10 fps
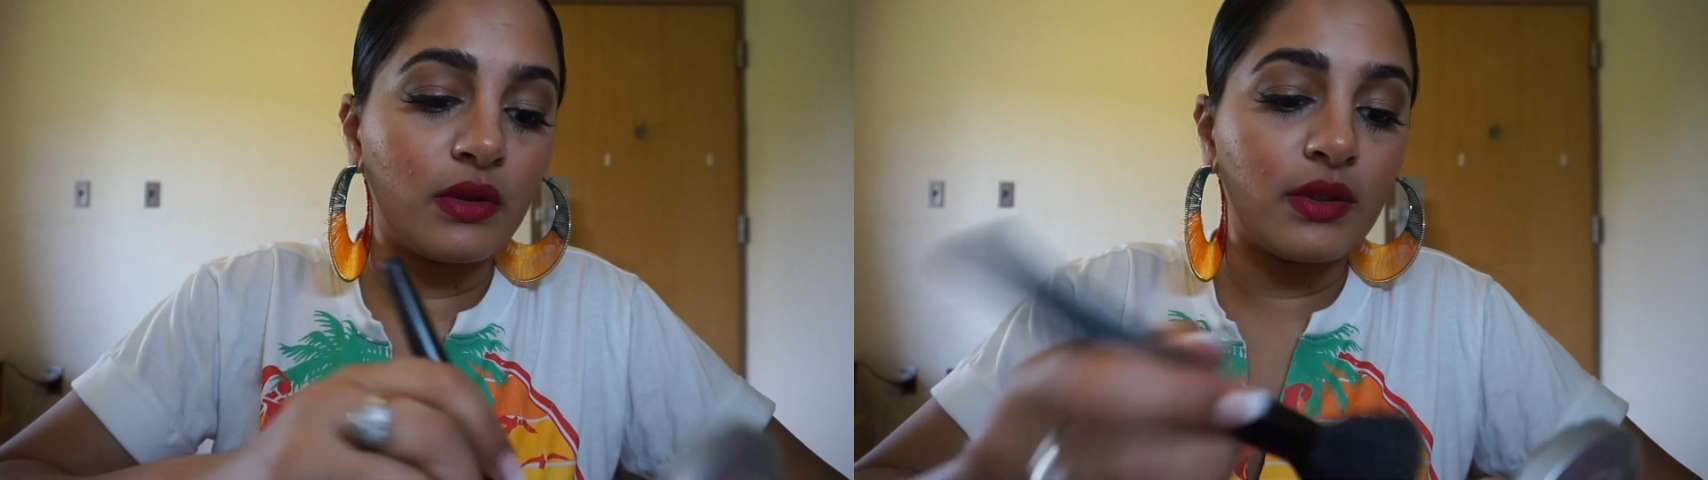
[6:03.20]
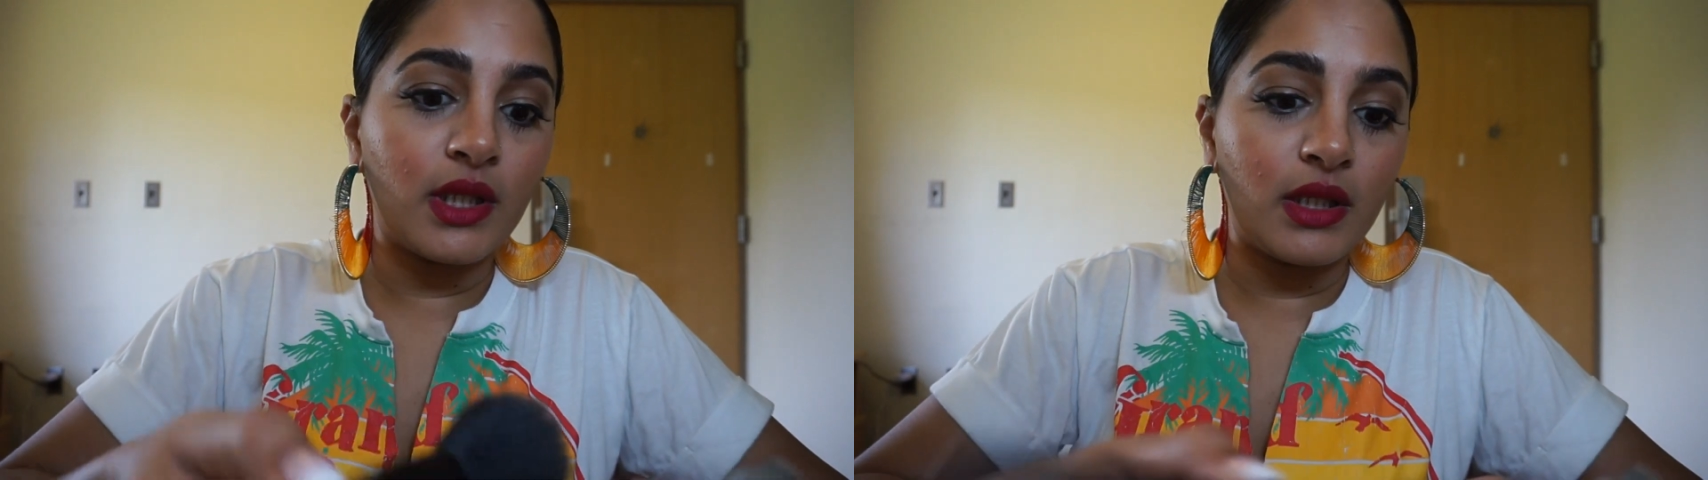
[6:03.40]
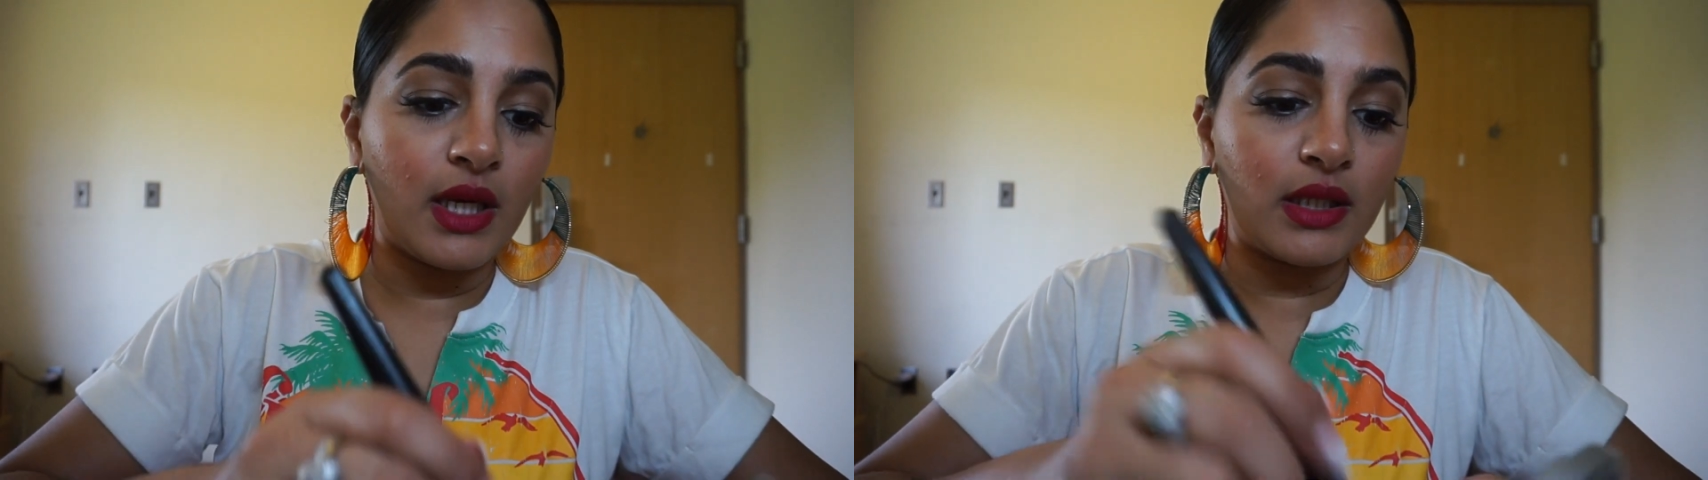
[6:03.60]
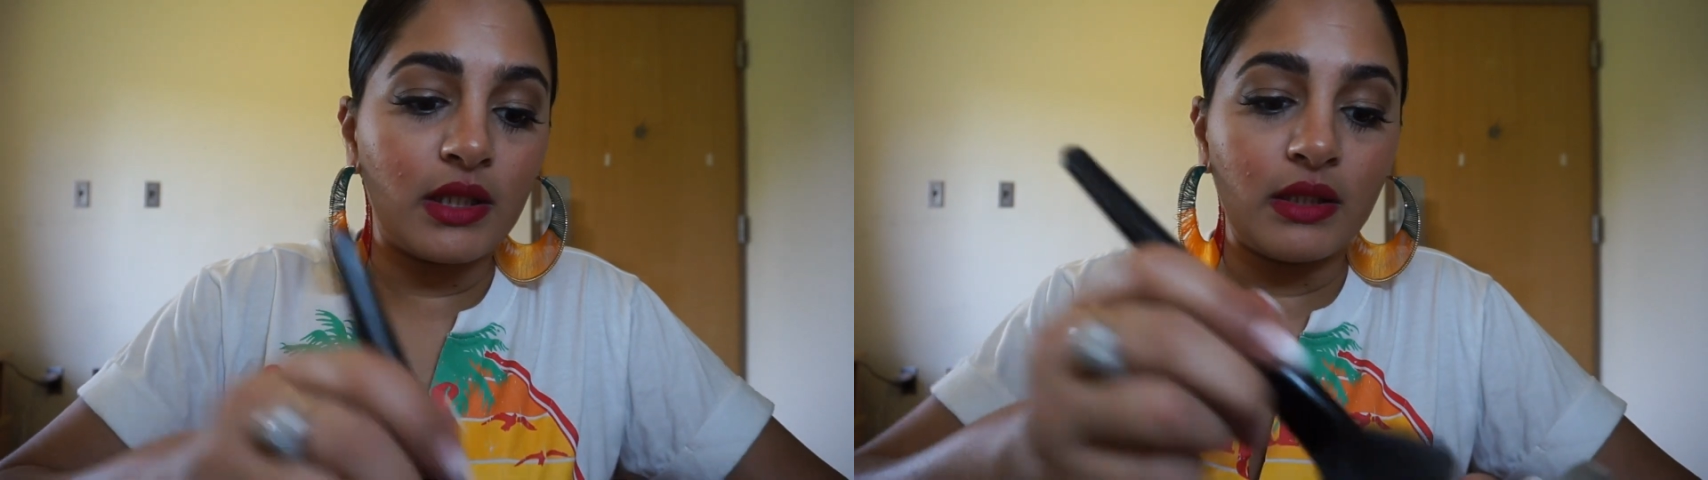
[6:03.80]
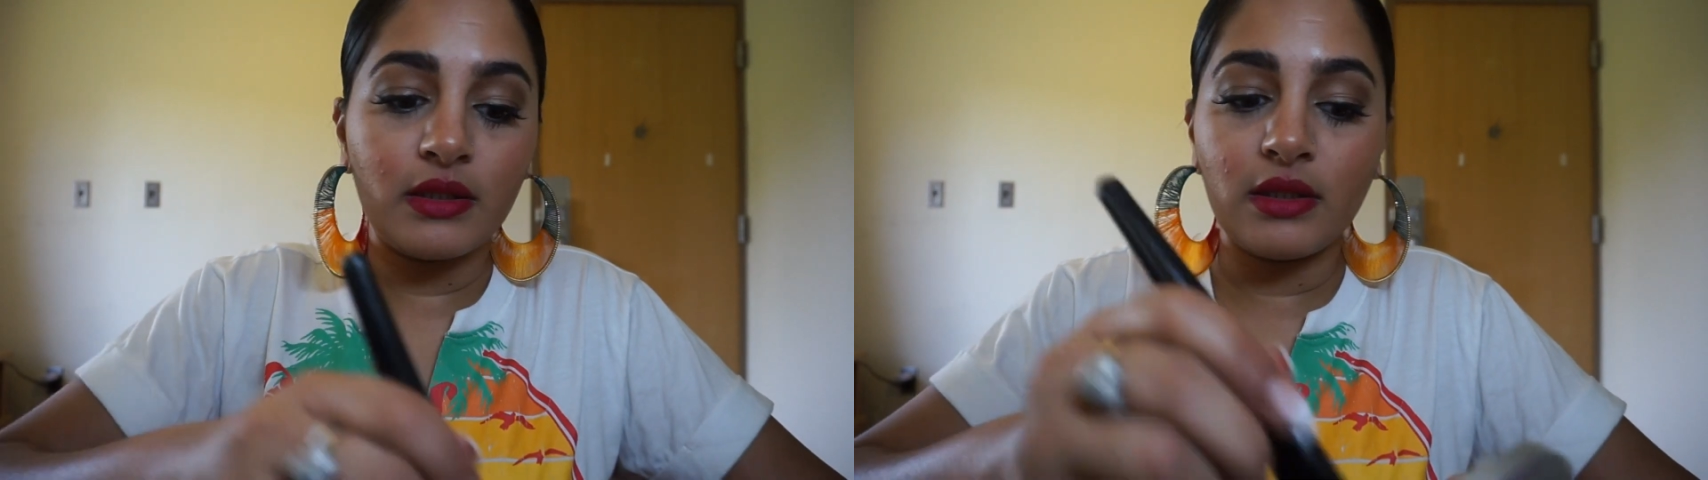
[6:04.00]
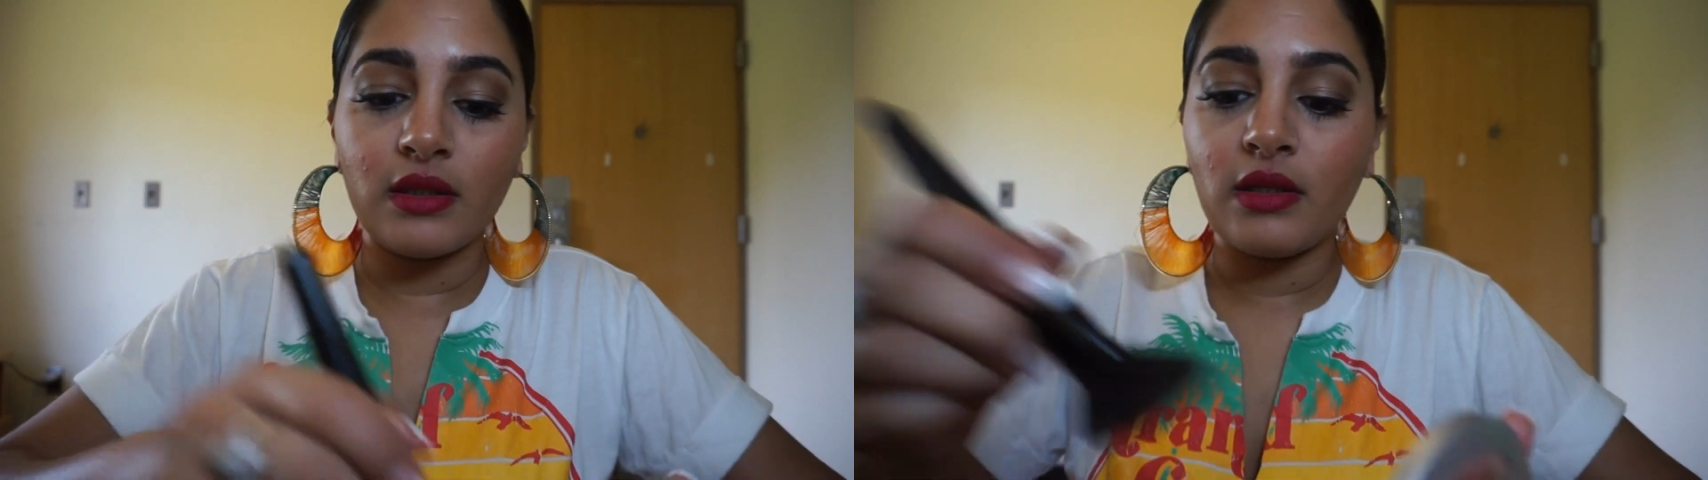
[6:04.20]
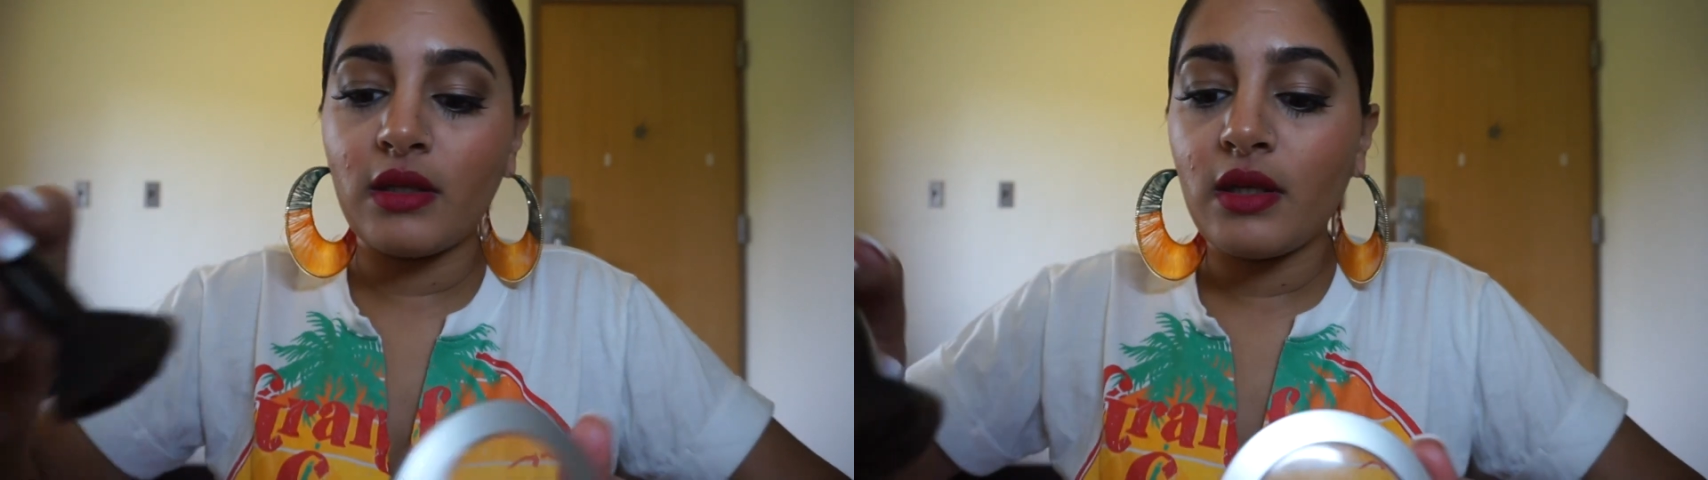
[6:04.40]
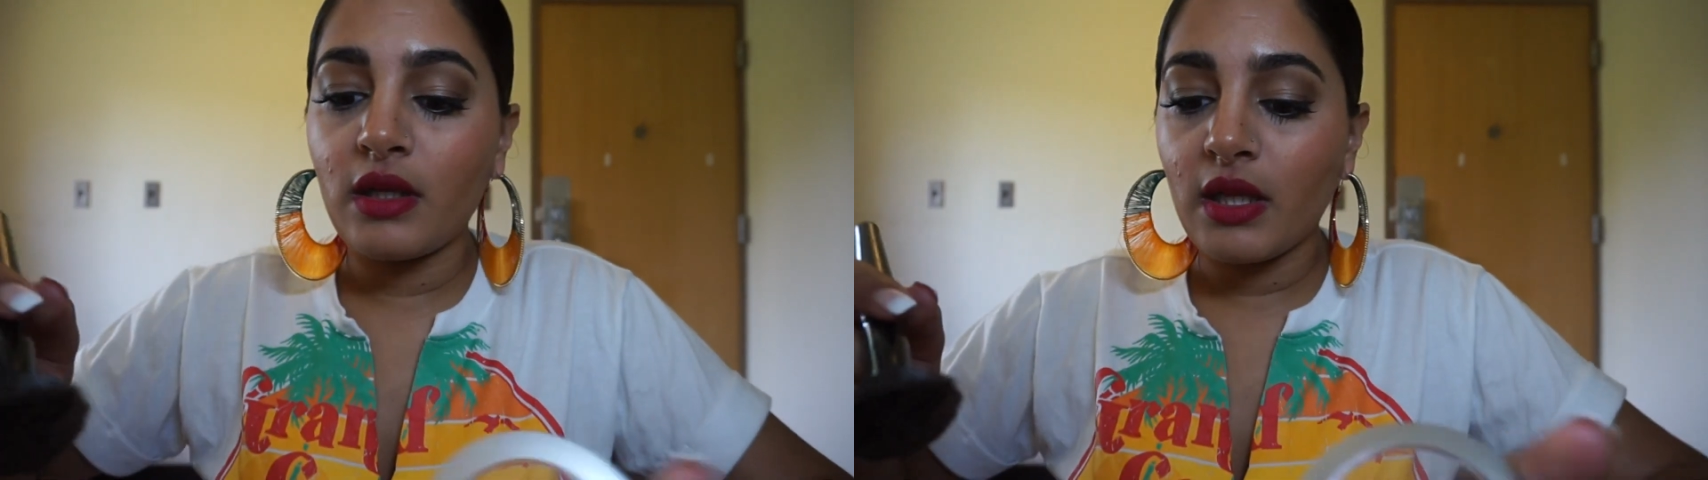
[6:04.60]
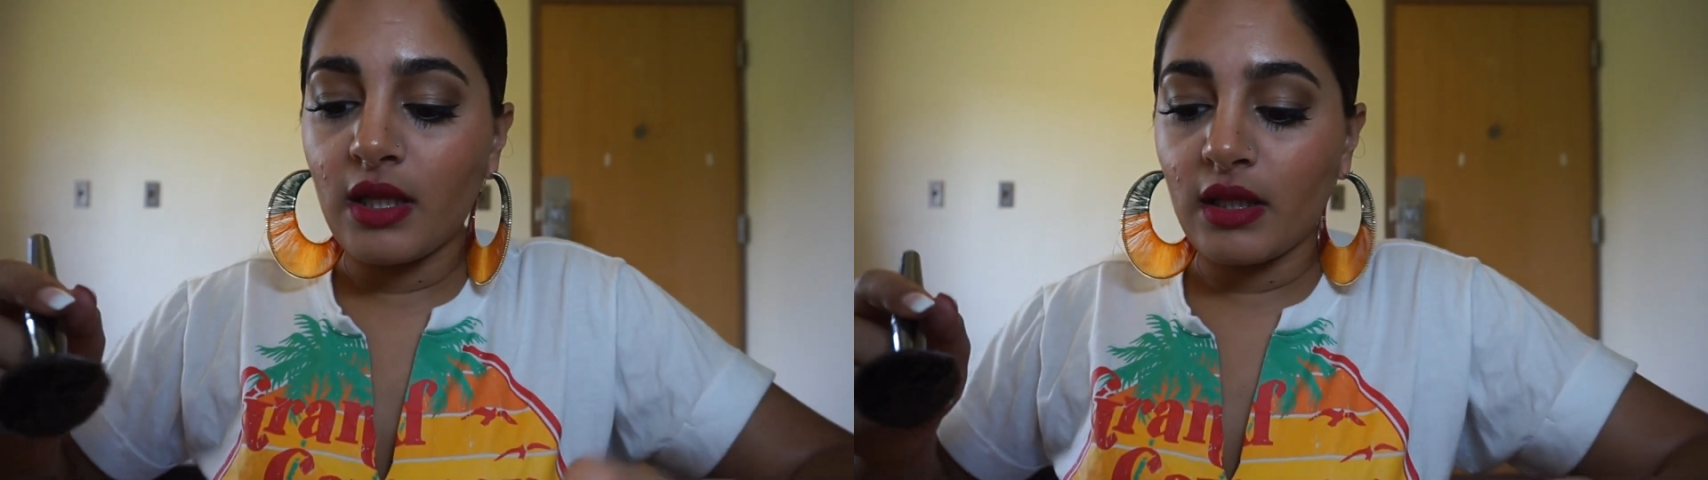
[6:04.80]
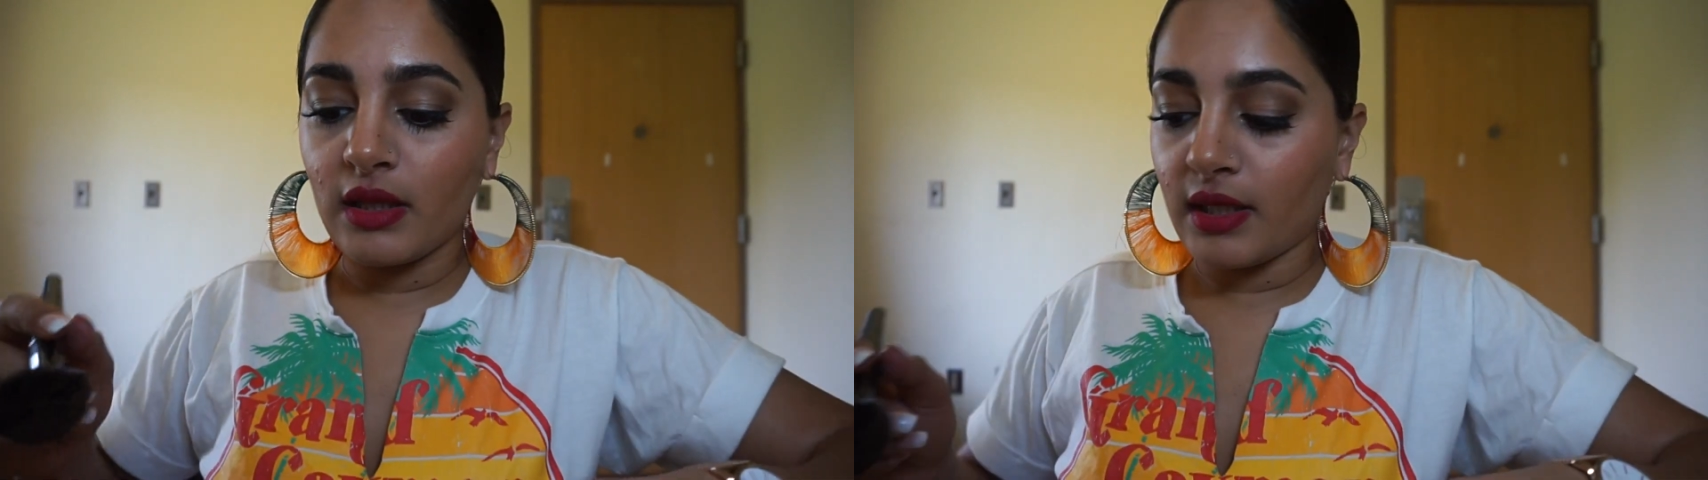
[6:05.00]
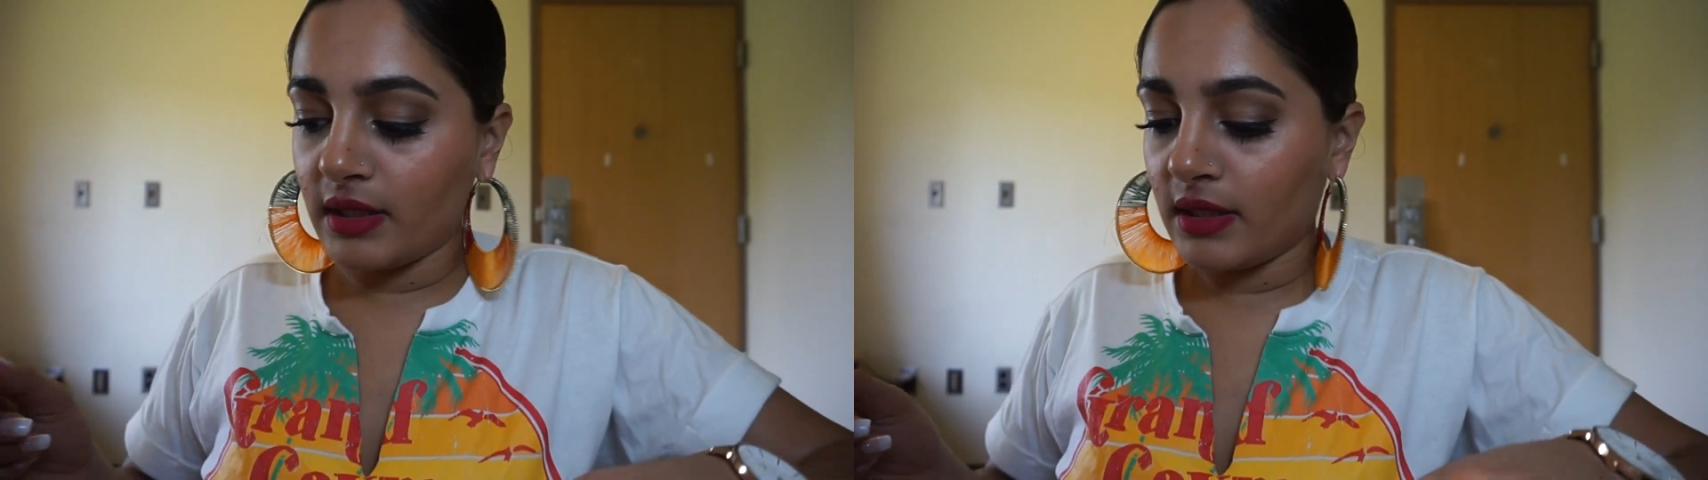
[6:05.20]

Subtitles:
looking kind of like